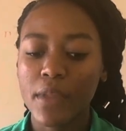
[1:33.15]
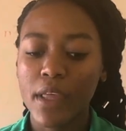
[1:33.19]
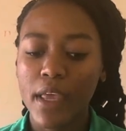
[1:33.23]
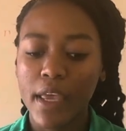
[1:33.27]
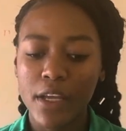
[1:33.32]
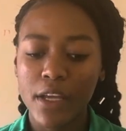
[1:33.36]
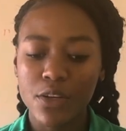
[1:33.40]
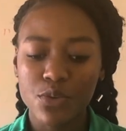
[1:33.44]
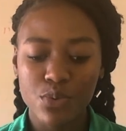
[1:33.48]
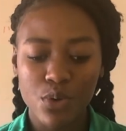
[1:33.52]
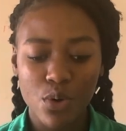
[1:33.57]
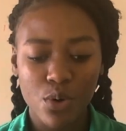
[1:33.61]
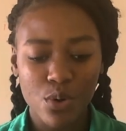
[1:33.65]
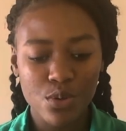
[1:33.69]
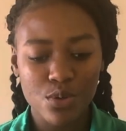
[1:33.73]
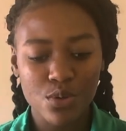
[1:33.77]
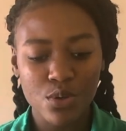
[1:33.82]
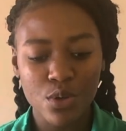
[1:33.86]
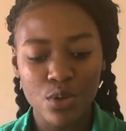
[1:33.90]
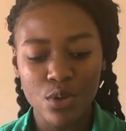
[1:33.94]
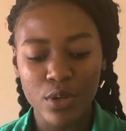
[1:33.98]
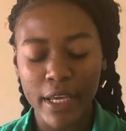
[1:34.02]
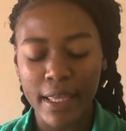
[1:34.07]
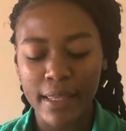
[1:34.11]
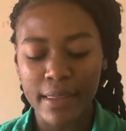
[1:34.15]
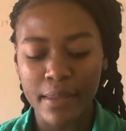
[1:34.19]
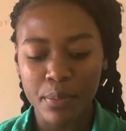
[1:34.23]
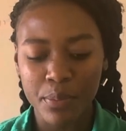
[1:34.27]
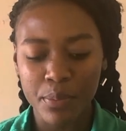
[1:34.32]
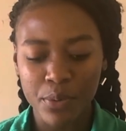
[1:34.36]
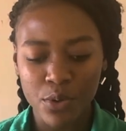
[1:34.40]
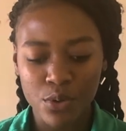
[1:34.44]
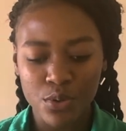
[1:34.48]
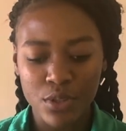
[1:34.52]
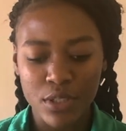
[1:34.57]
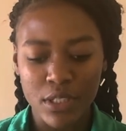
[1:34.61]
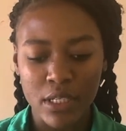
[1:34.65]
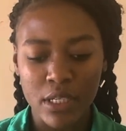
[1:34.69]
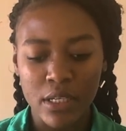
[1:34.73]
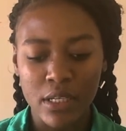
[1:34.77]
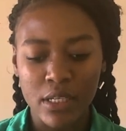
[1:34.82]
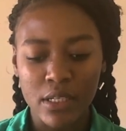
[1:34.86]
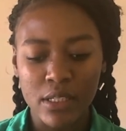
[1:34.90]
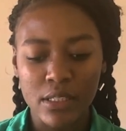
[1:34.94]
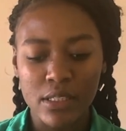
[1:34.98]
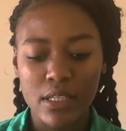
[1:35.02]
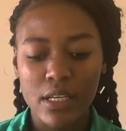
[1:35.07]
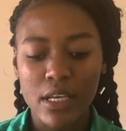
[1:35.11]
And we also look at the
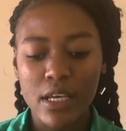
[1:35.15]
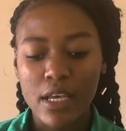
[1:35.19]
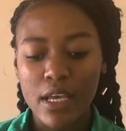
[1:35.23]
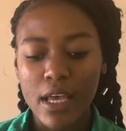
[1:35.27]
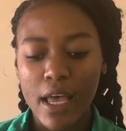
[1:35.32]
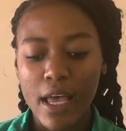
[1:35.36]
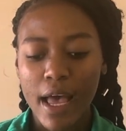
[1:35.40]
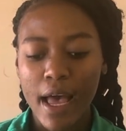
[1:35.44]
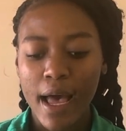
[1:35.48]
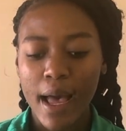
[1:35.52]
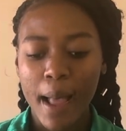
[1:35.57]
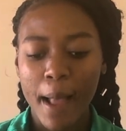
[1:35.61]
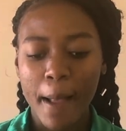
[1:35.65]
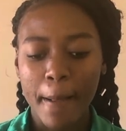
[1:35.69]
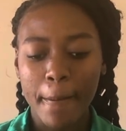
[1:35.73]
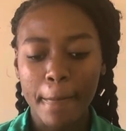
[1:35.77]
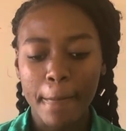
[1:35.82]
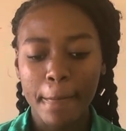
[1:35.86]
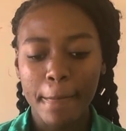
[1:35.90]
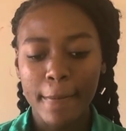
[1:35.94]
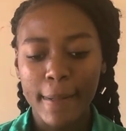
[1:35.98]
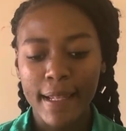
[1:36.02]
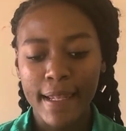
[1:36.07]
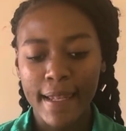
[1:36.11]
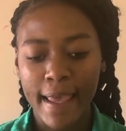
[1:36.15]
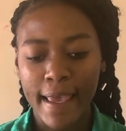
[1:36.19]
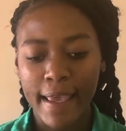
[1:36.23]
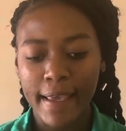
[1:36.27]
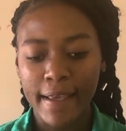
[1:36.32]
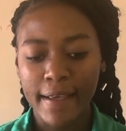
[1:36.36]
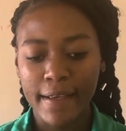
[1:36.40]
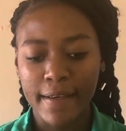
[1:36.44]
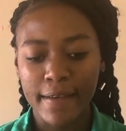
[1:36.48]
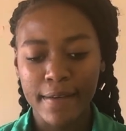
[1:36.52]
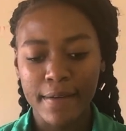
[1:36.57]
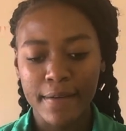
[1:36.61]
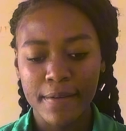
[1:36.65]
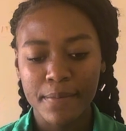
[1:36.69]
buildings, like